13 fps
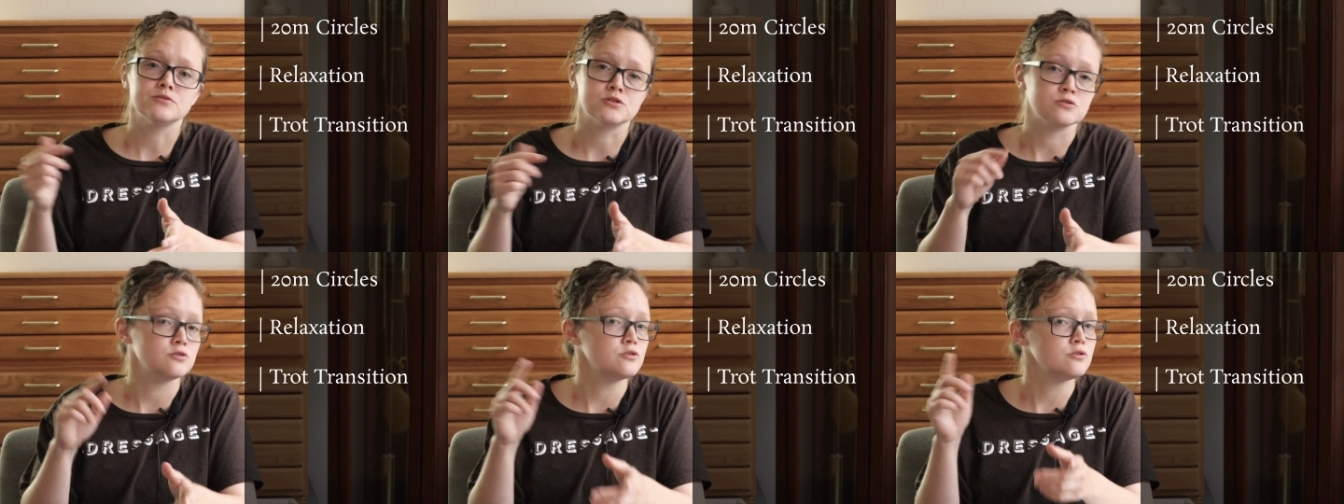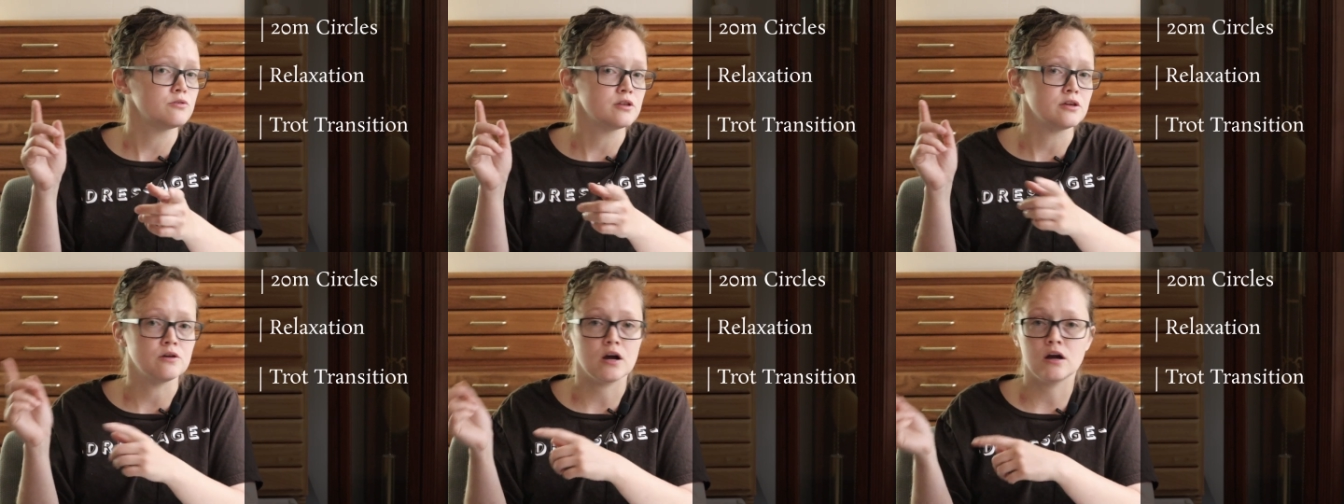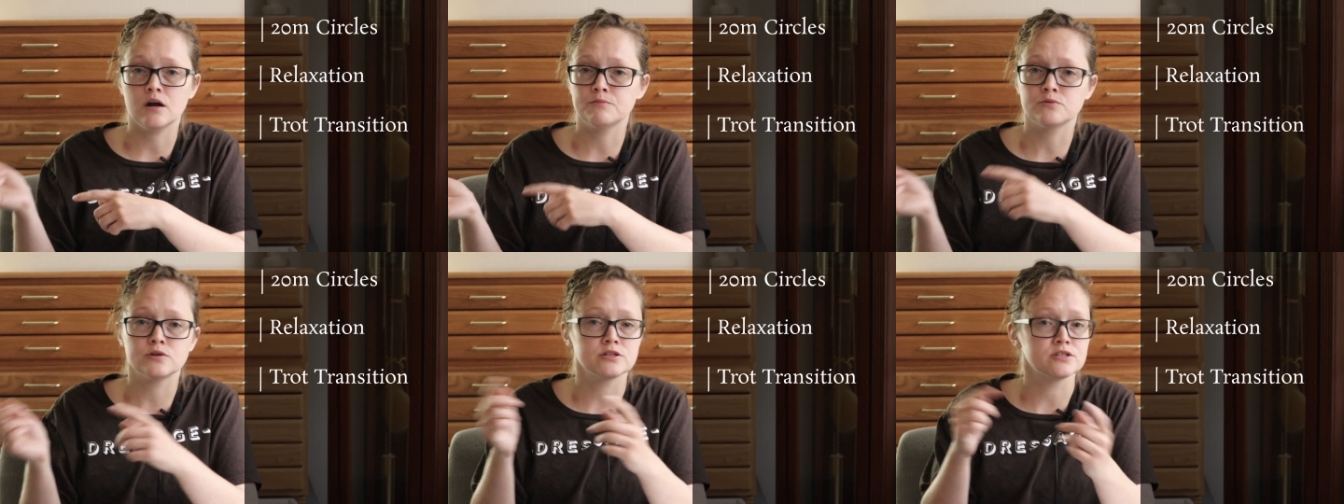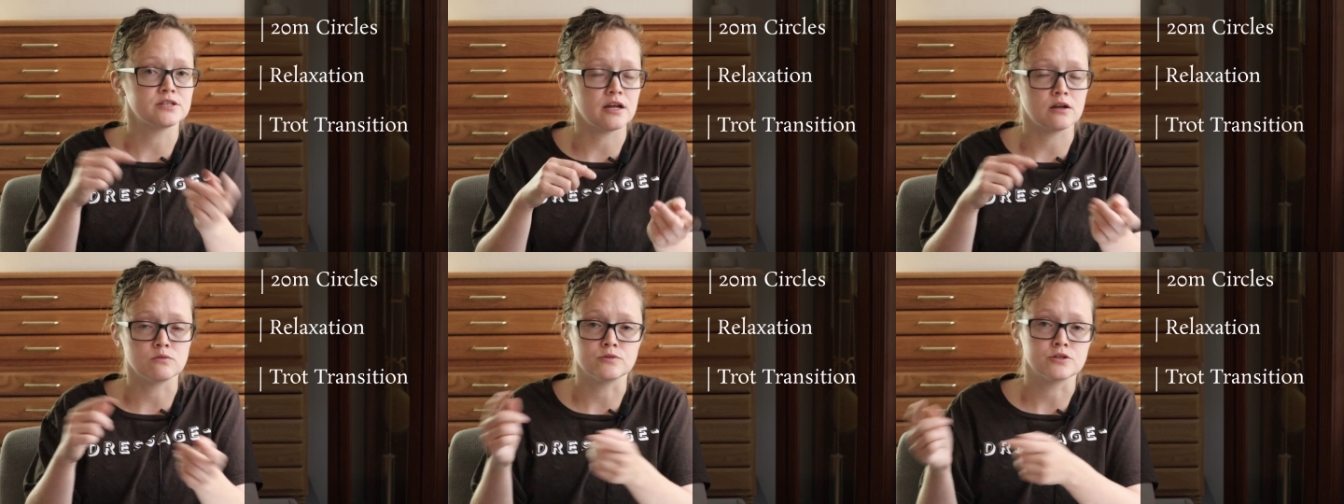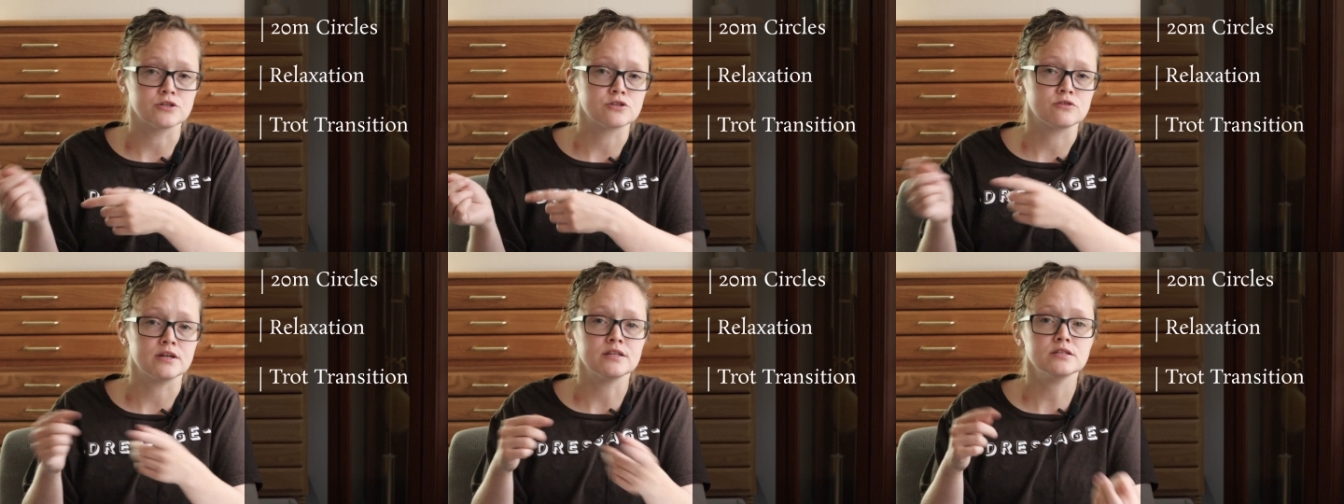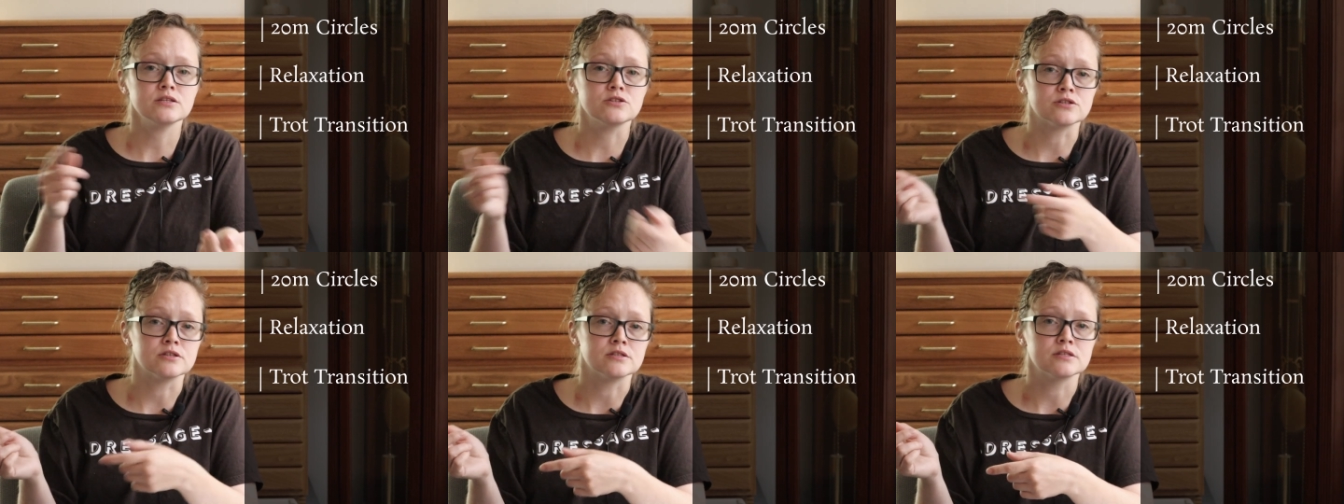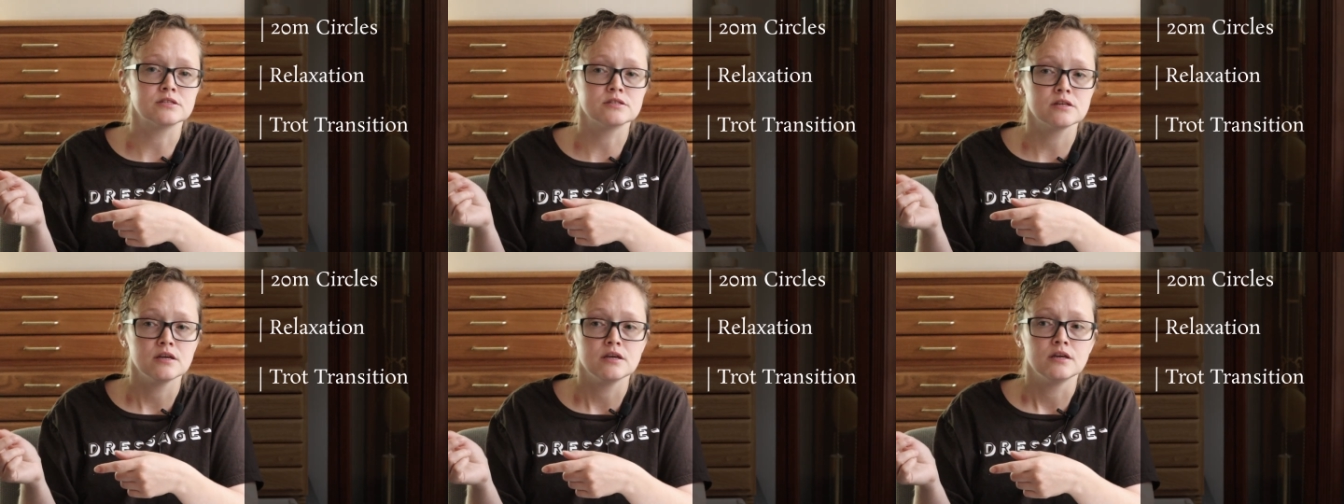So you do the upwards, downwards transitions